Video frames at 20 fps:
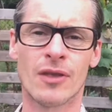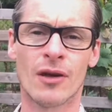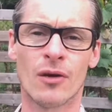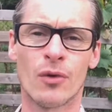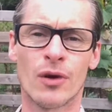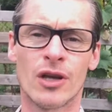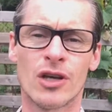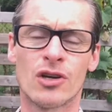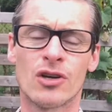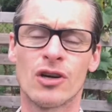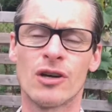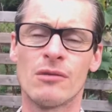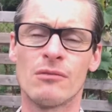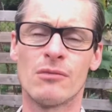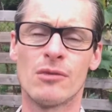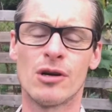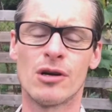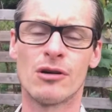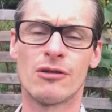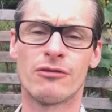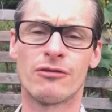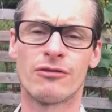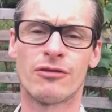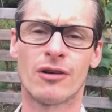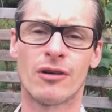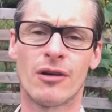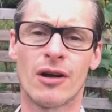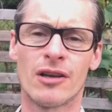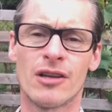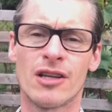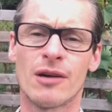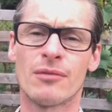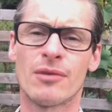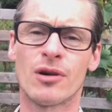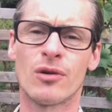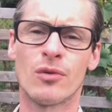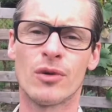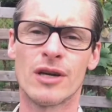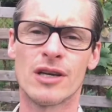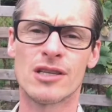where he couldn't move for a number
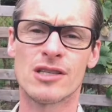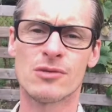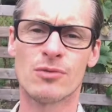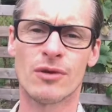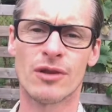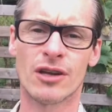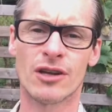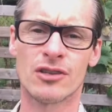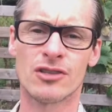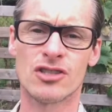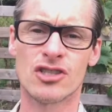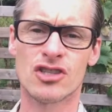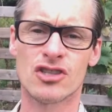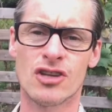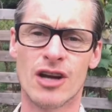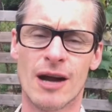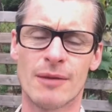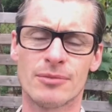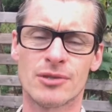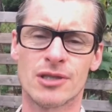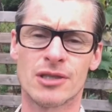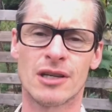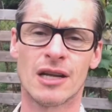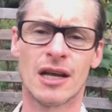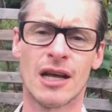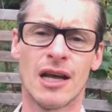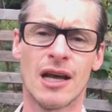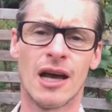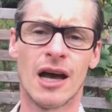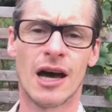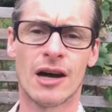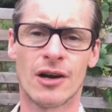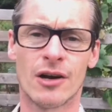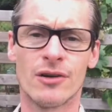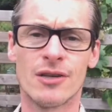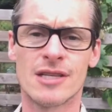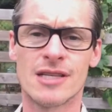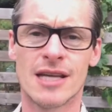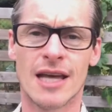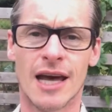of weeks with a contraption
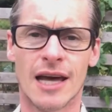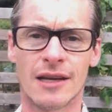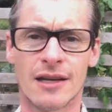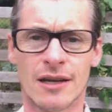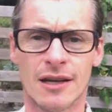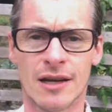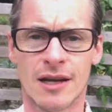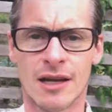around his head